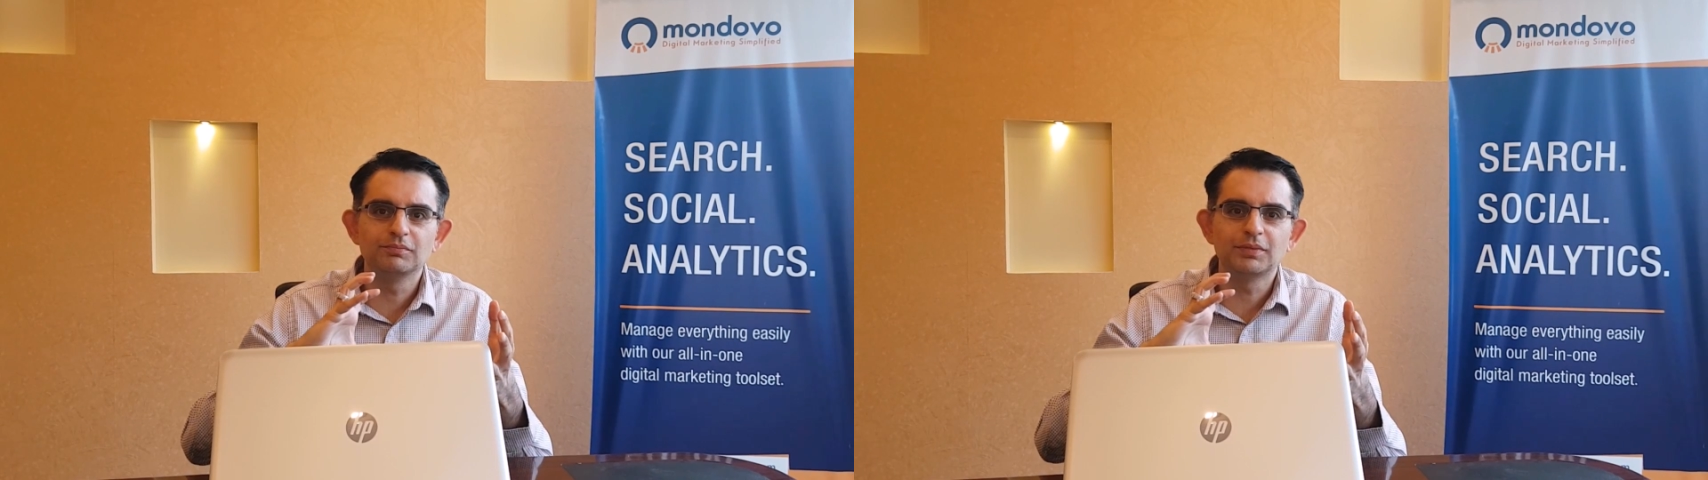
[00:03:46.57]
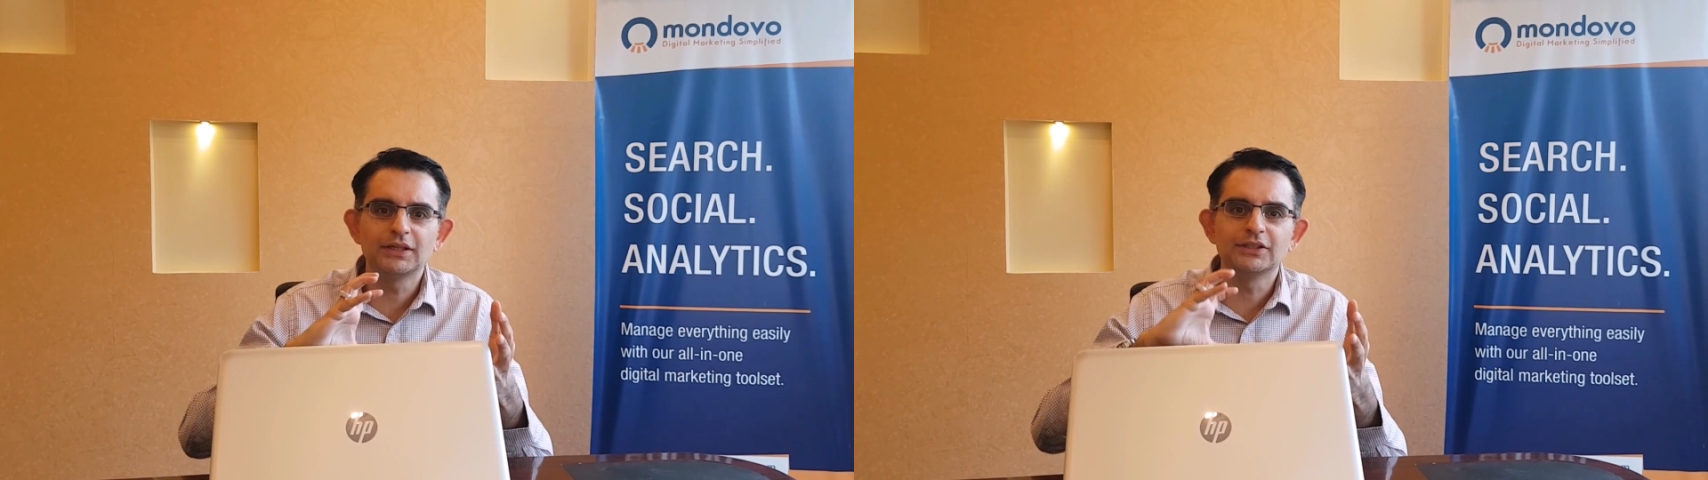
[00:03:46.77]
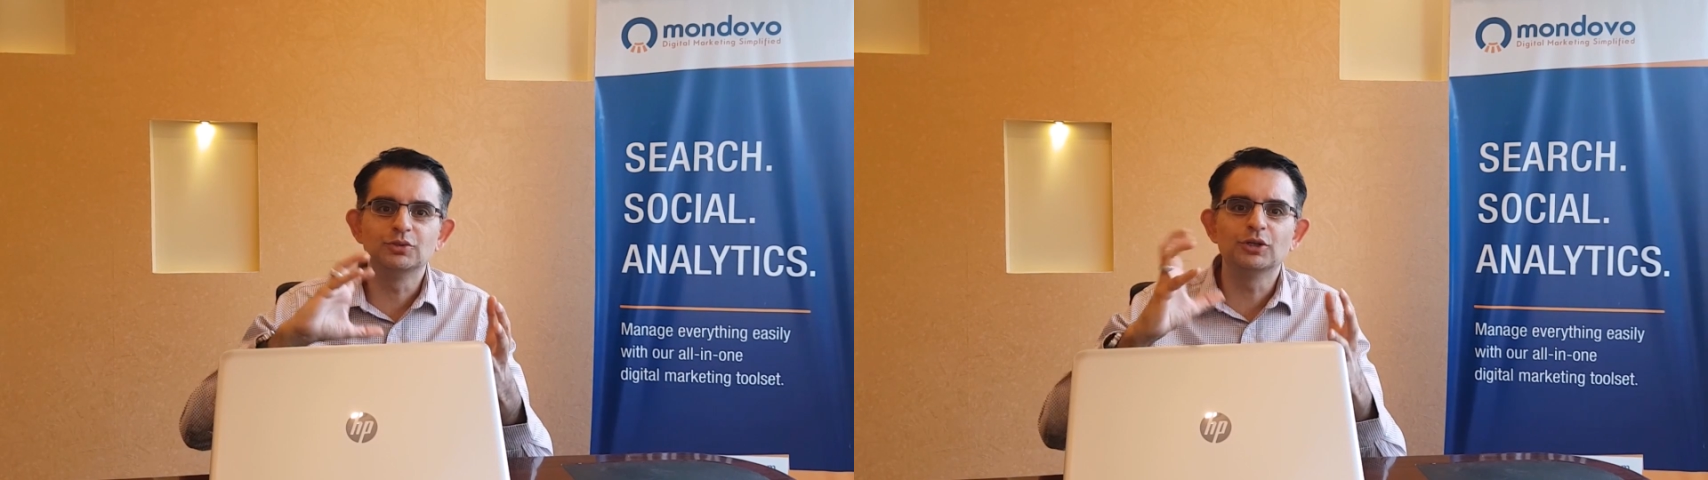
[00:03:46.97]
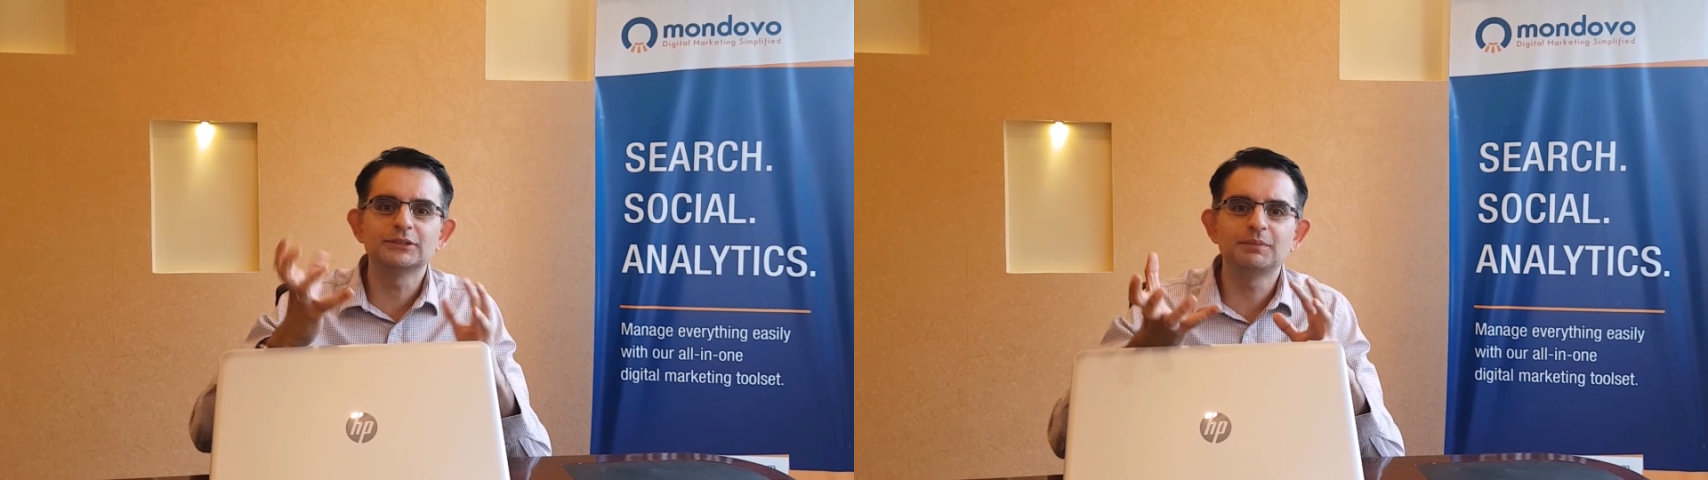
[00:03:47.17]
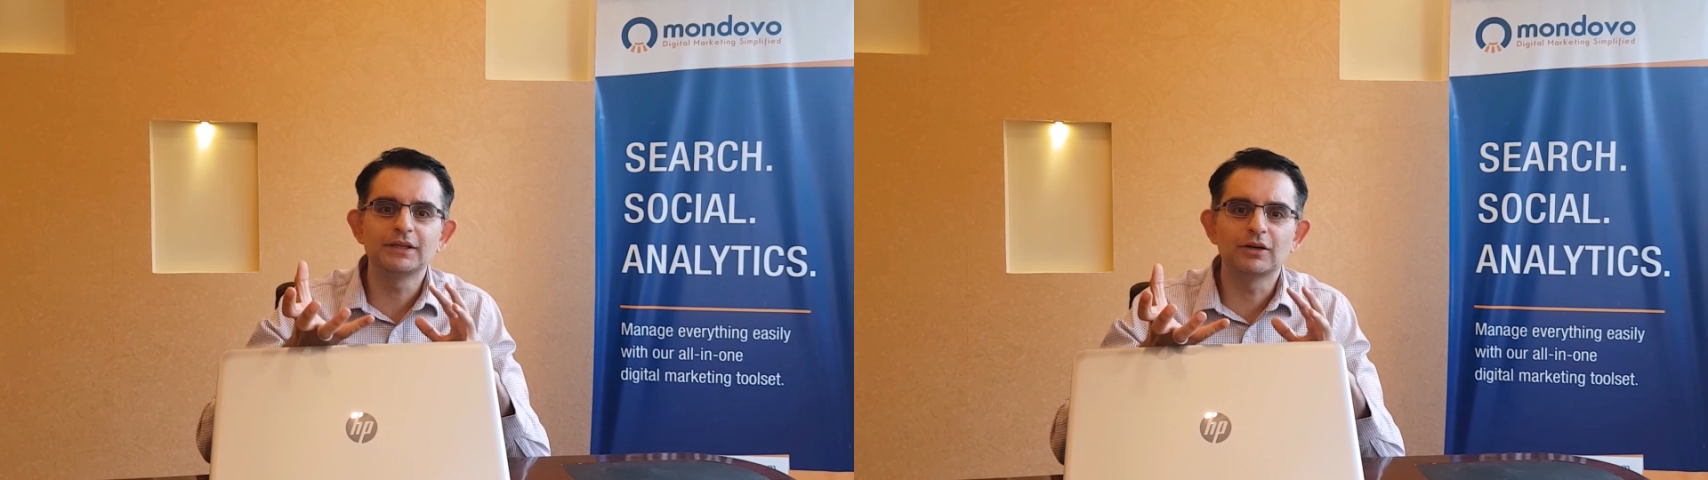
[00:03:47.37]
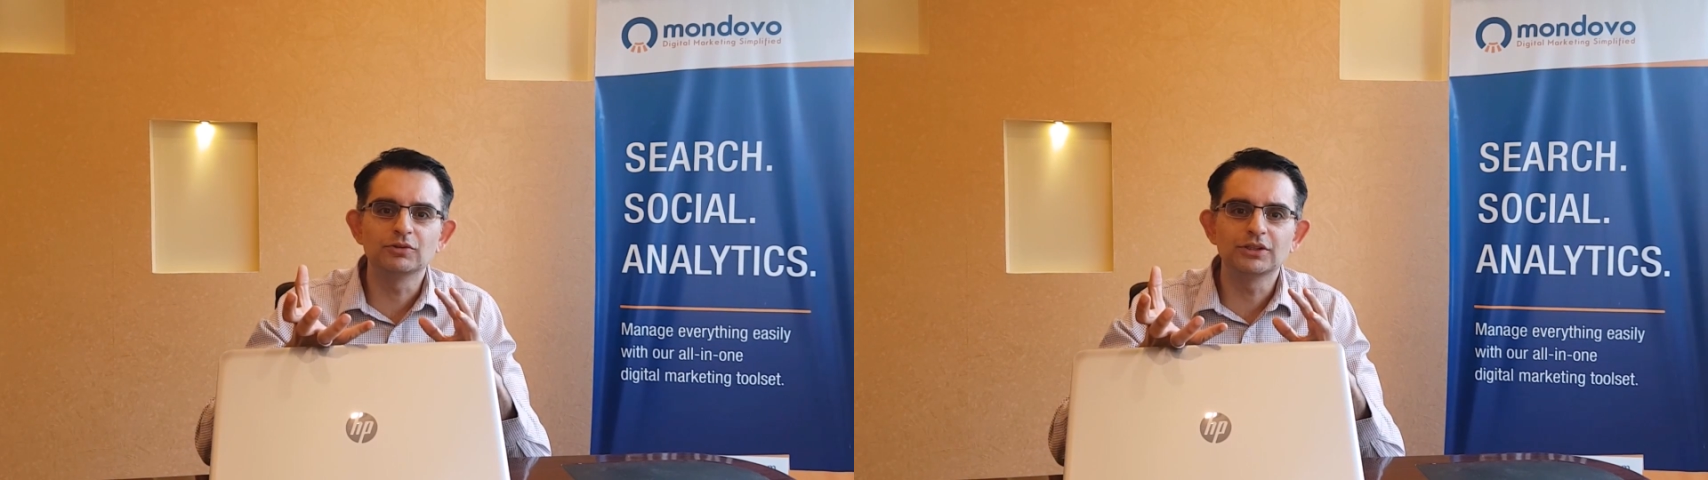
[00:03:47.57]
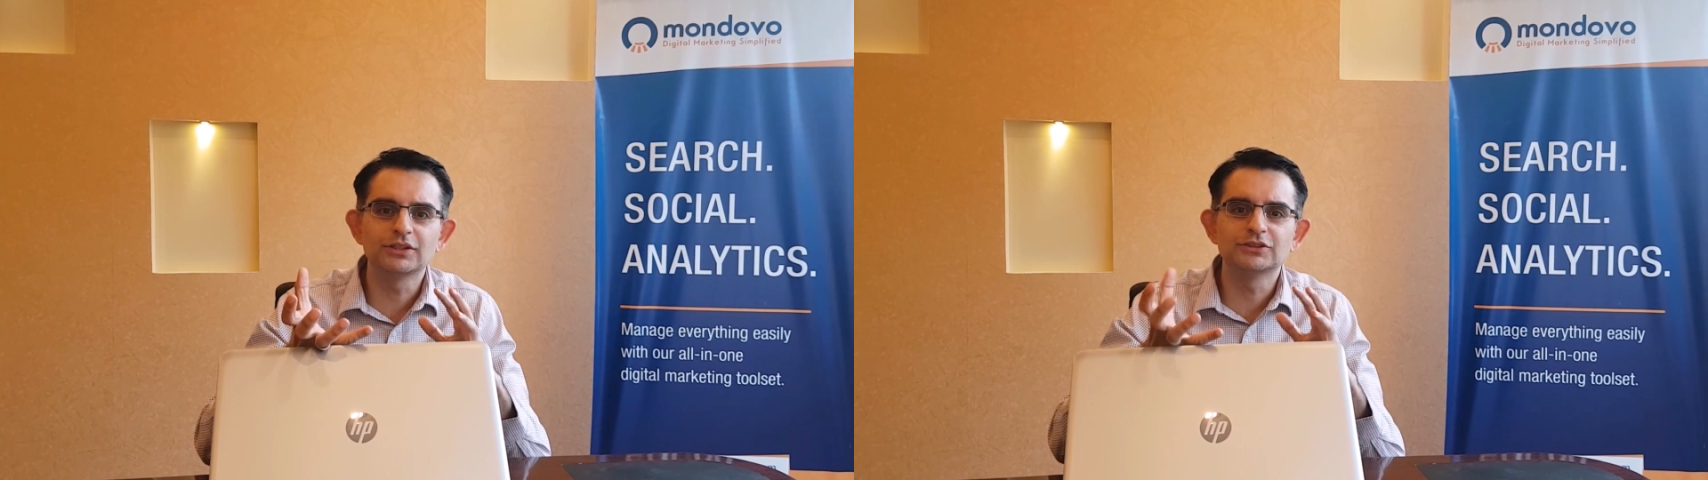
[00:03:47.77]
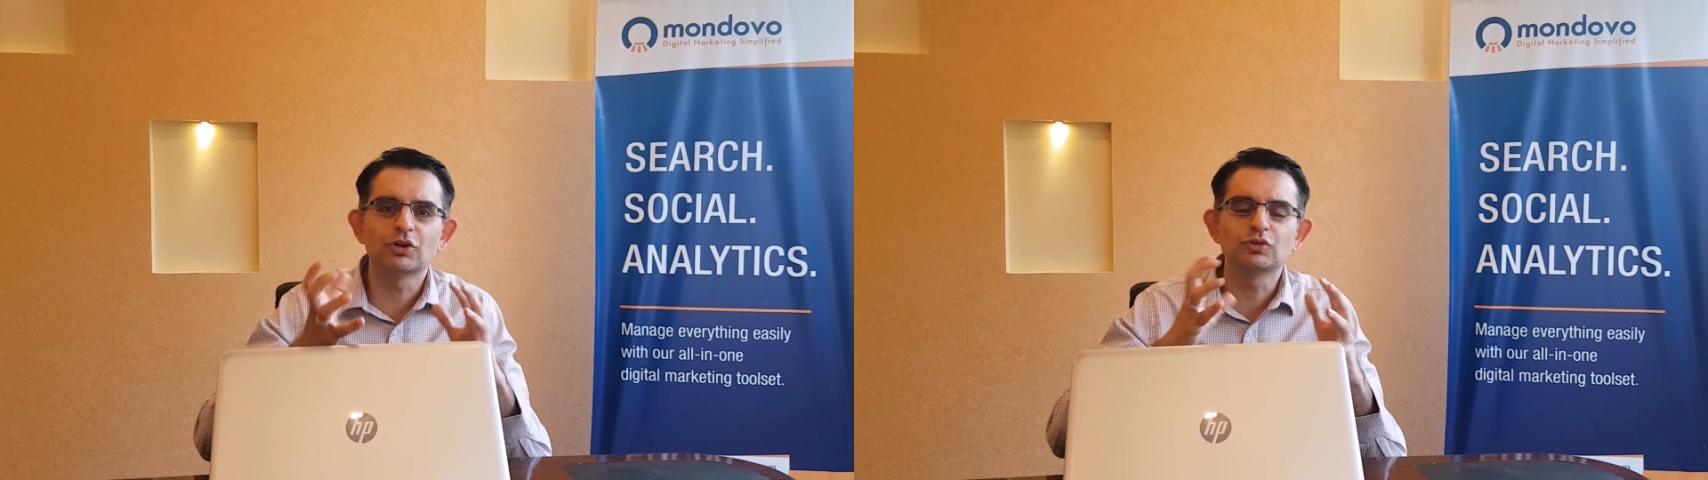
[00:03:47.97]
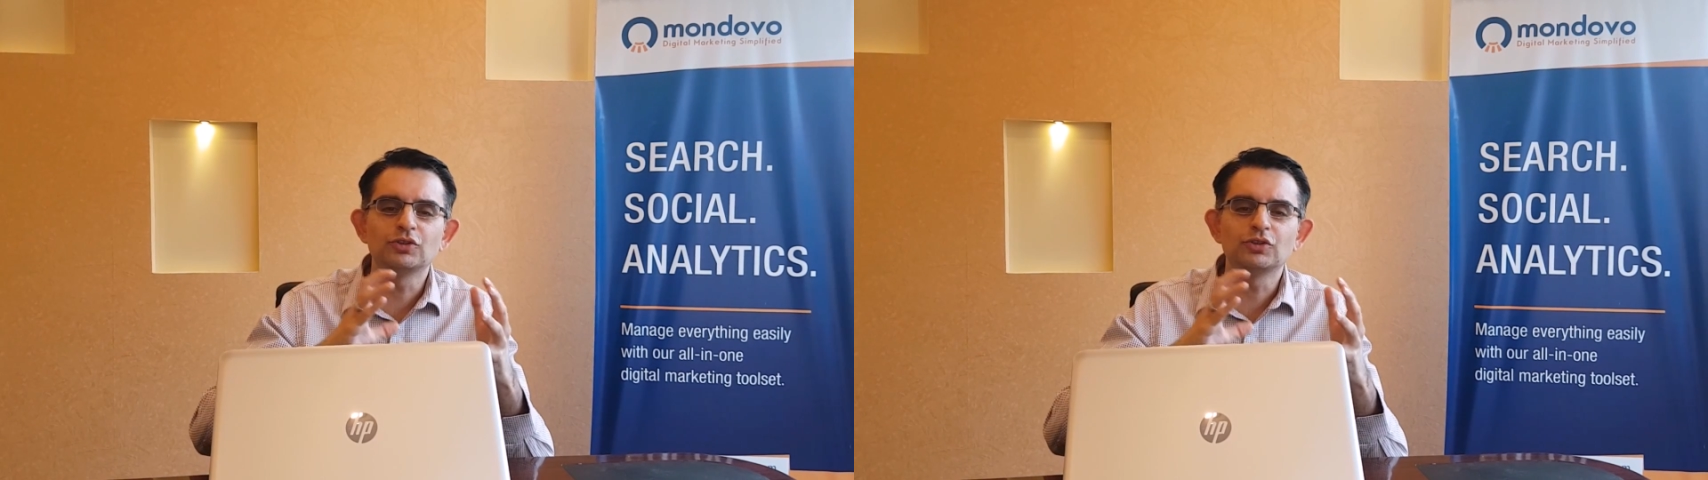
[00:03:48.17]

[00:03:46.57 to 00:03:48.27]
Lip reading: build a USP around it is not